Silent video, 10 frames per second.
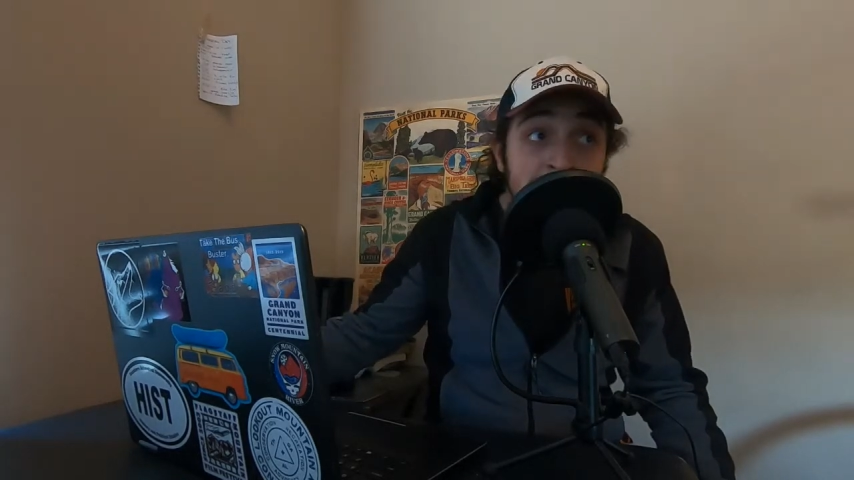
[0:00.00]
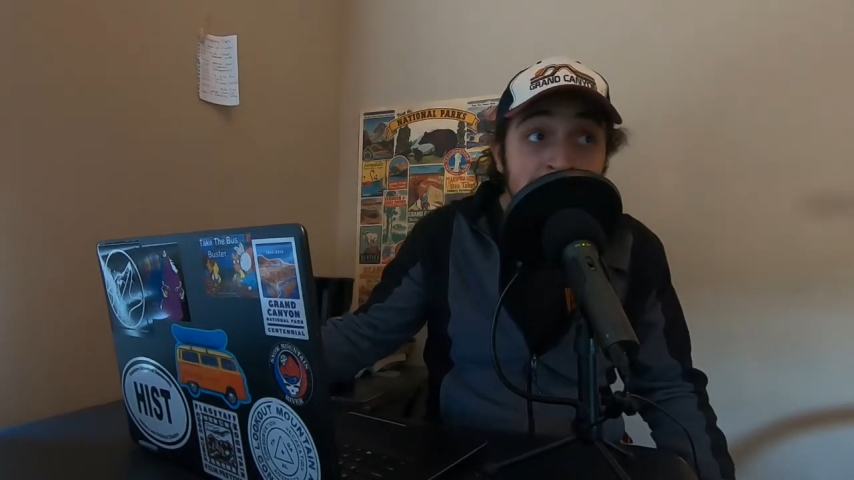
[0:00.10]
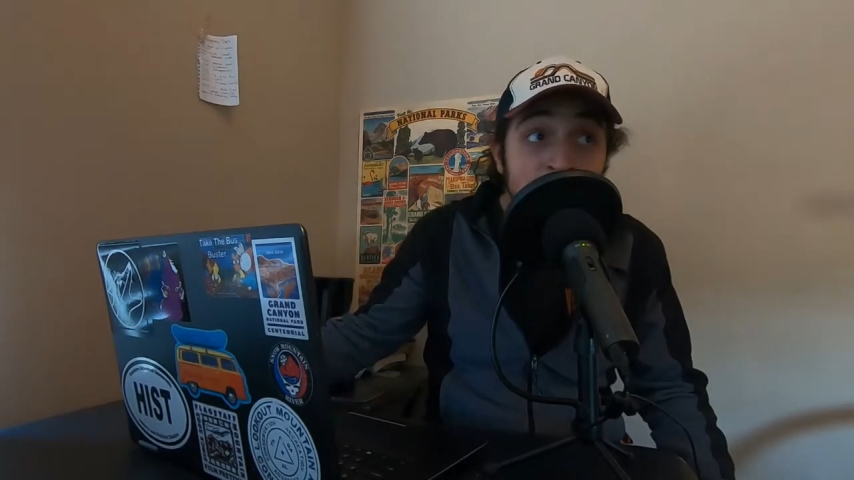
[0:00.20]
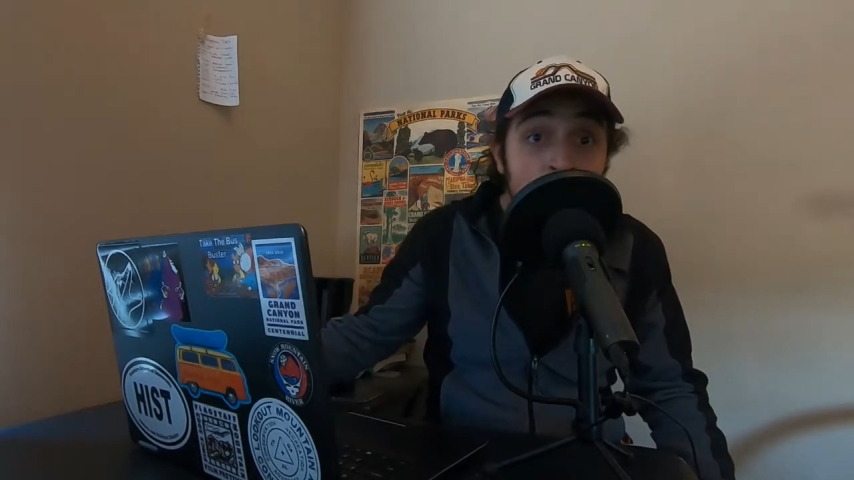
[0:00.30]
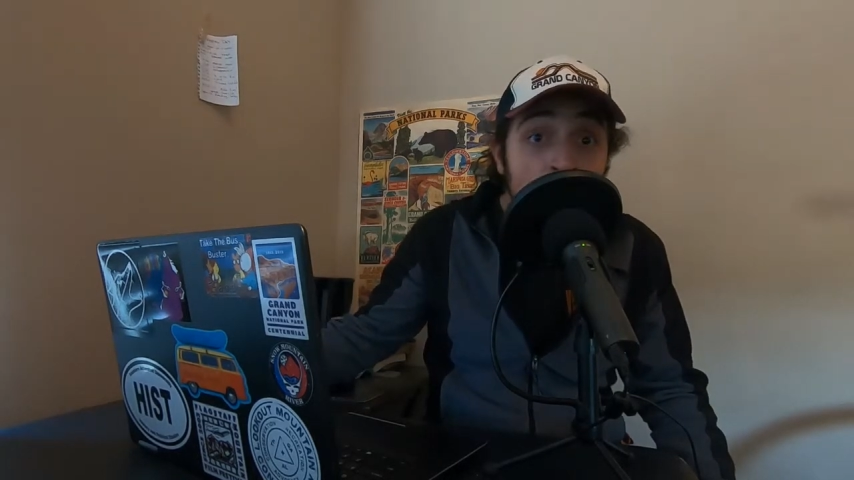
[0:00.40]

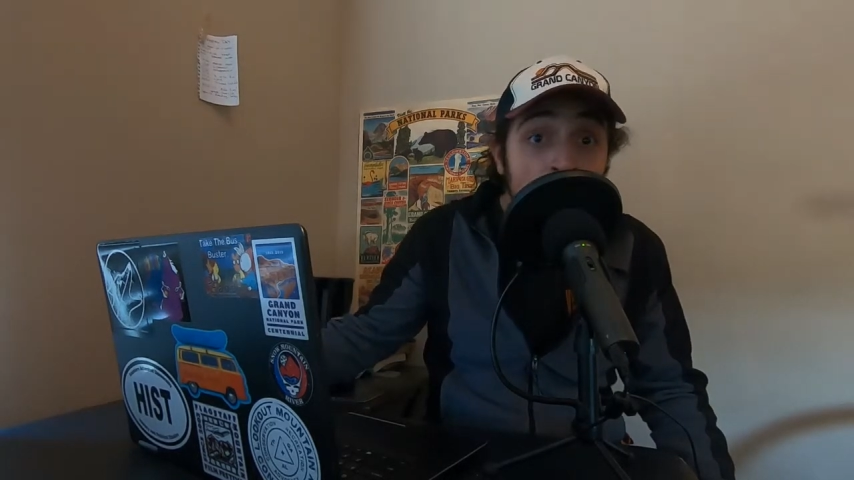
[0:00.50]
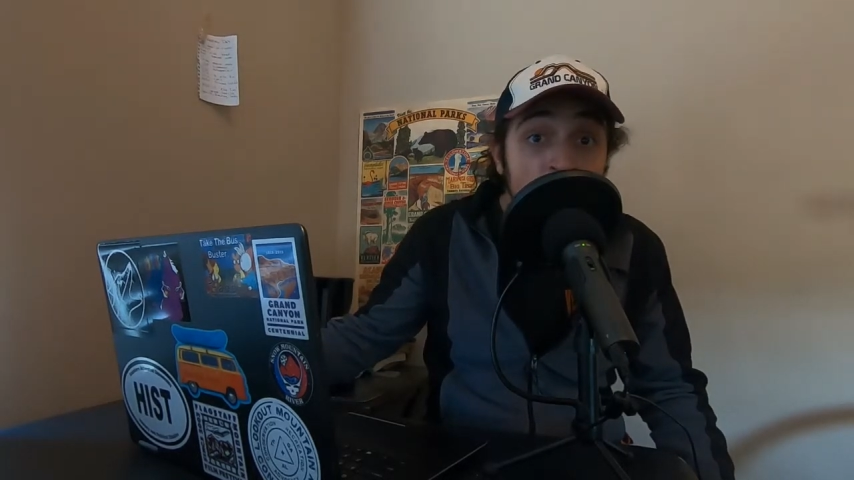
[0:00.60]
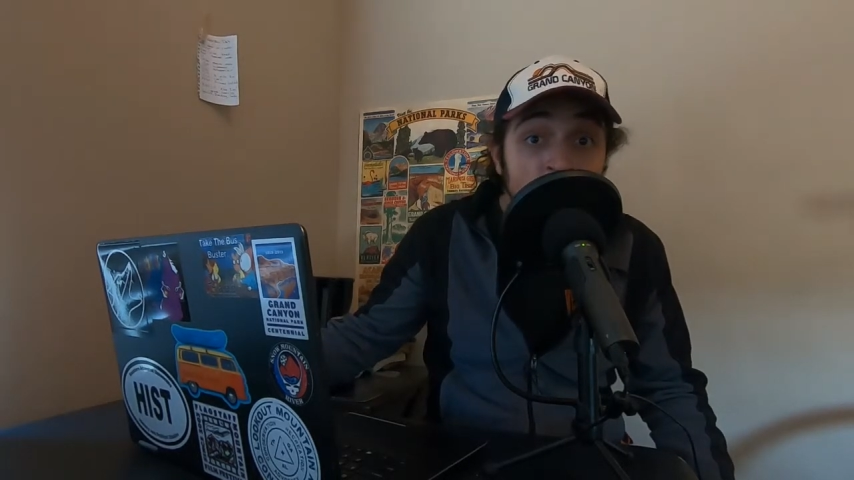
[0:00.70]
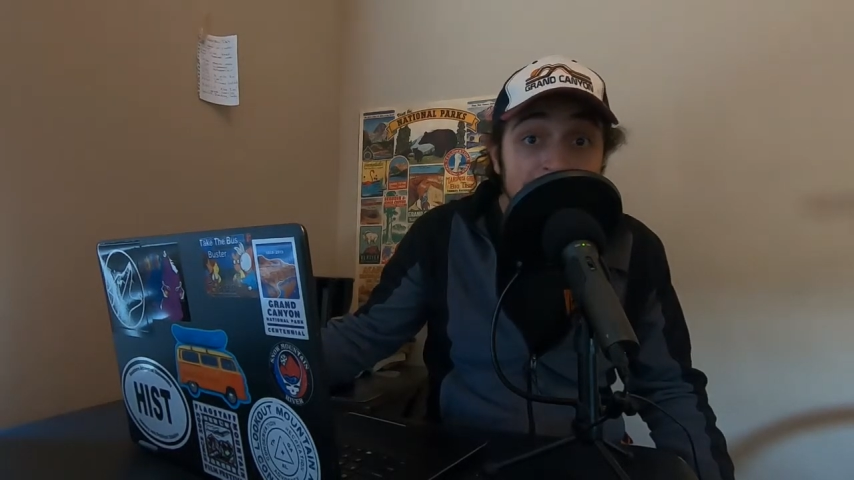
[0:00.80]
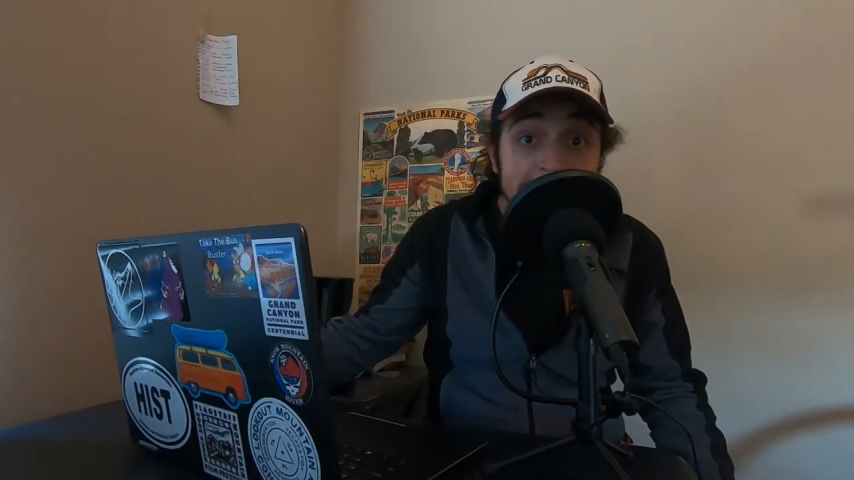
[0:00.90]
been washed
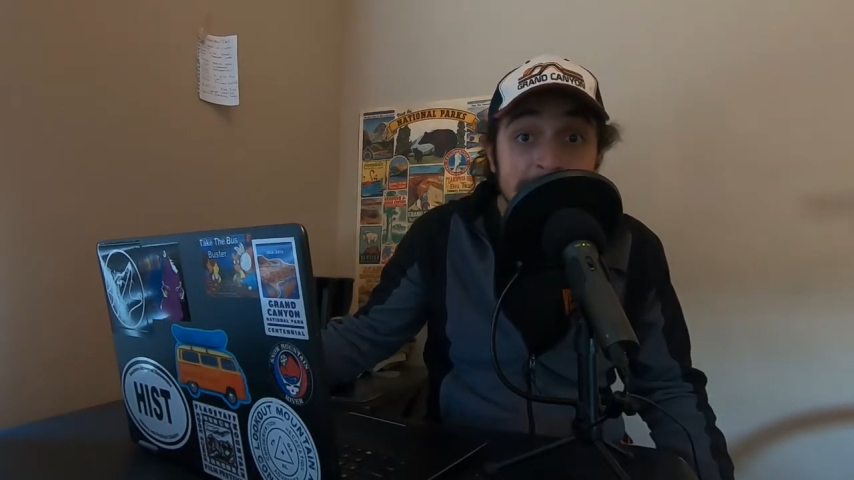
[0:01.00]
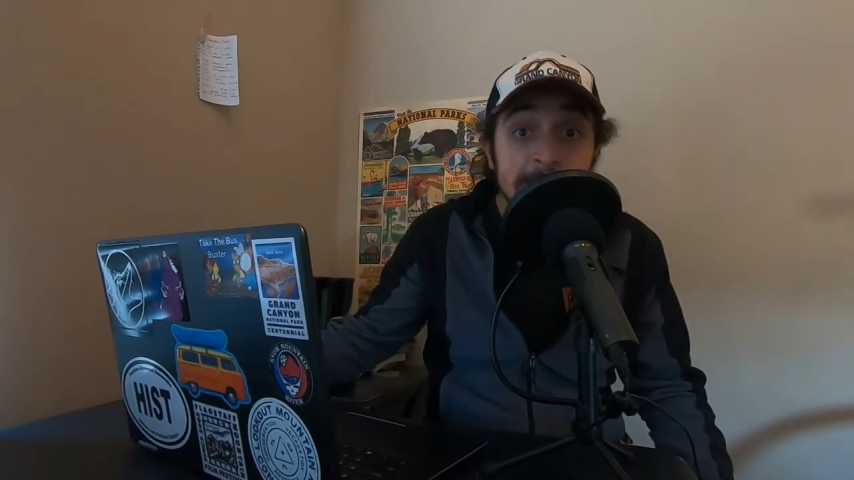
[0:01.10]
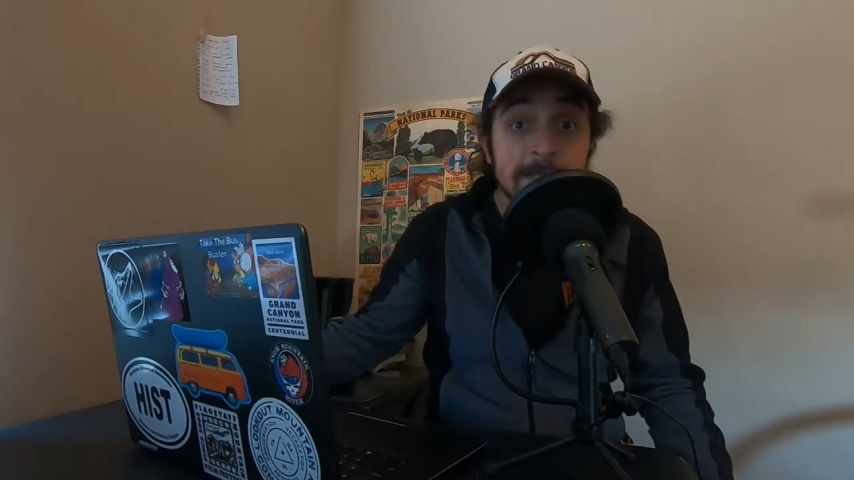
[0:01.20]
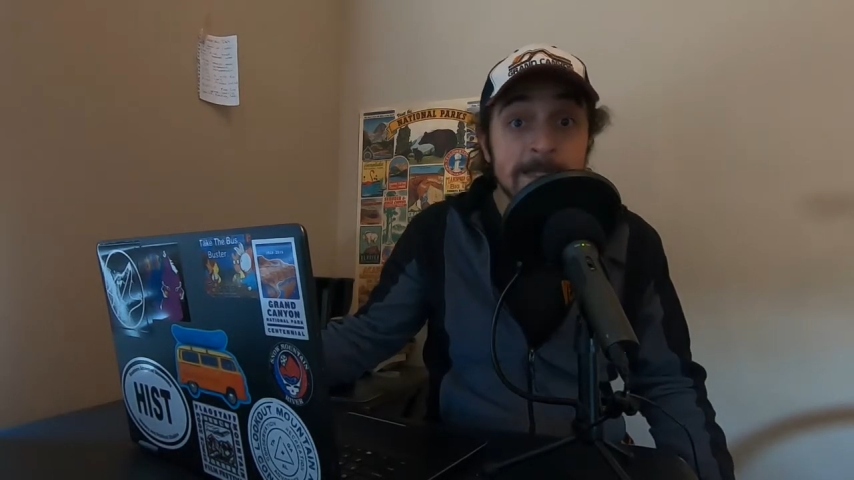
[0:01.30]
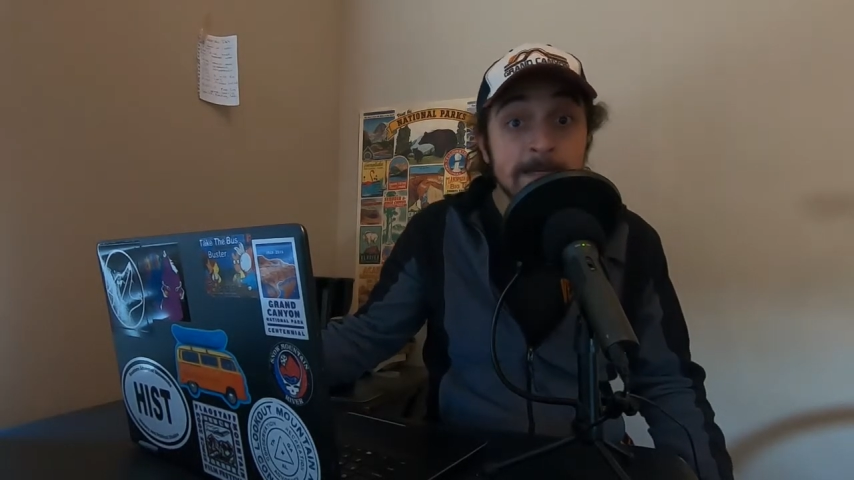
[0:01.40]

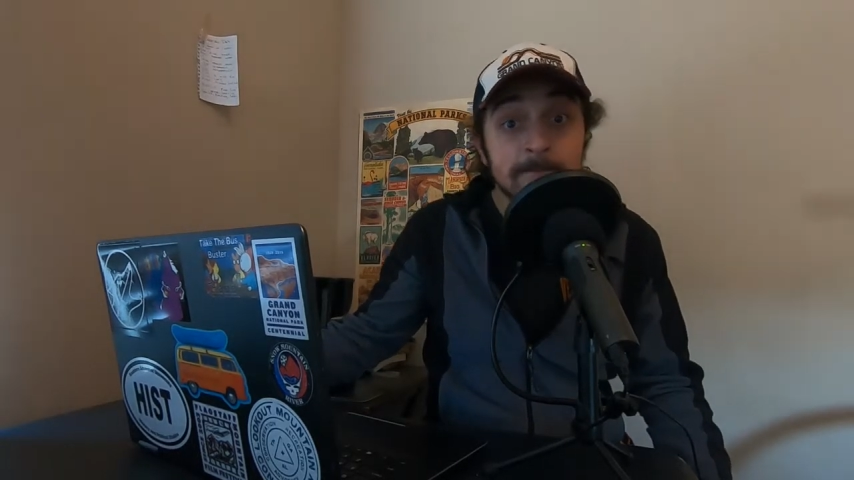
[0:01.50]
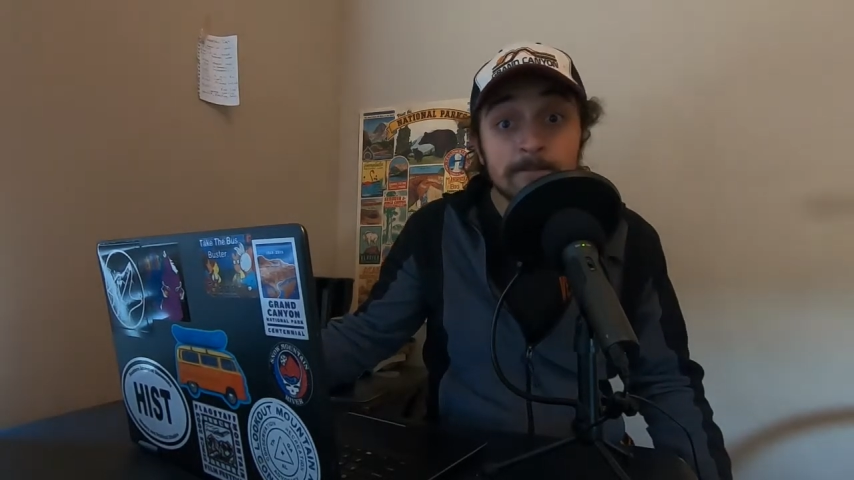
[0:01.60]
recently,